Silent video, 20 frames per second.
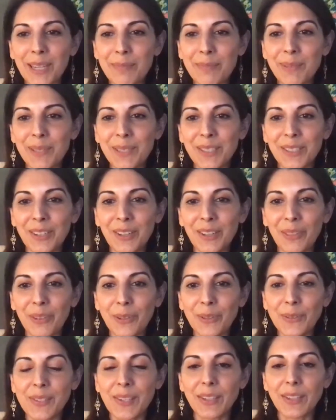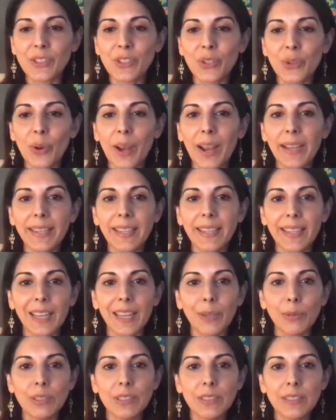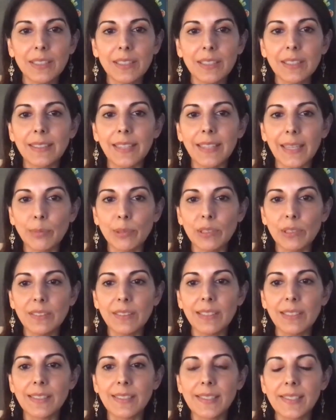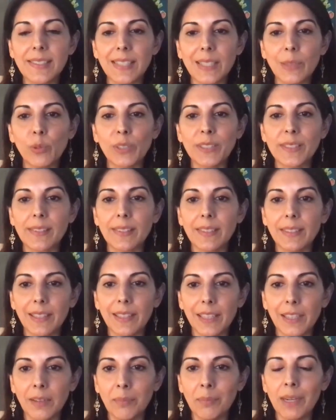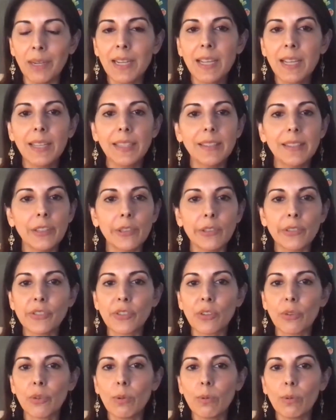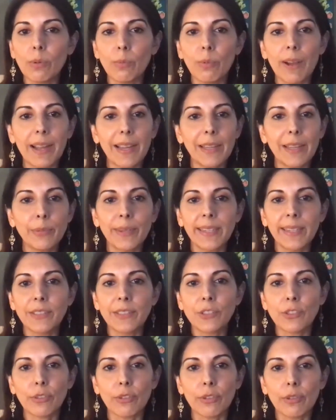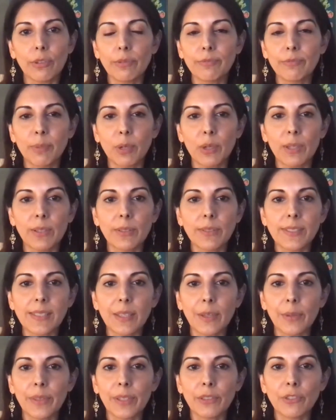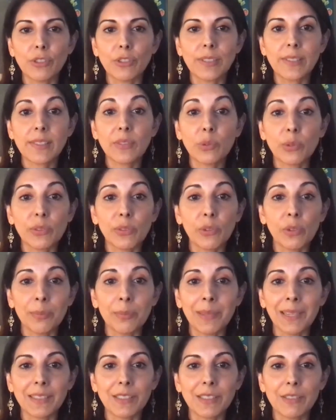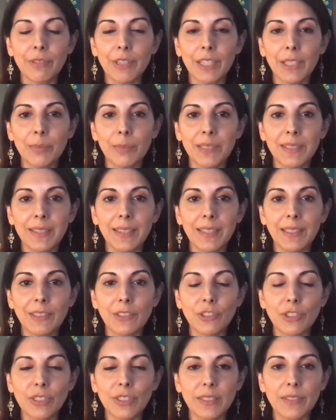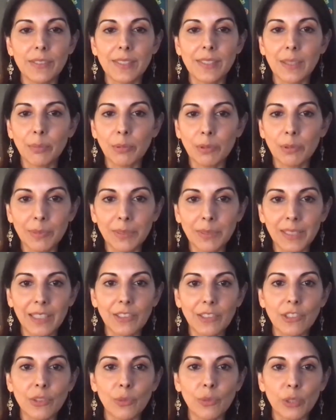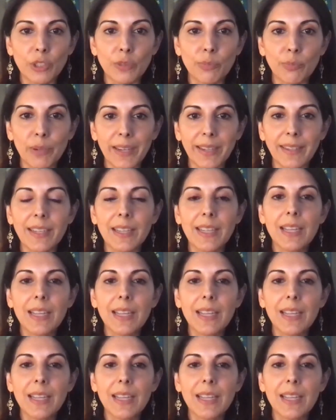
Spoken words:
opinion on those. So again, I would look at the label and see what's in them. There's a whole wide range of bars out there, just sort of going back to the vitamin analogy or the supplement analogy, which brand.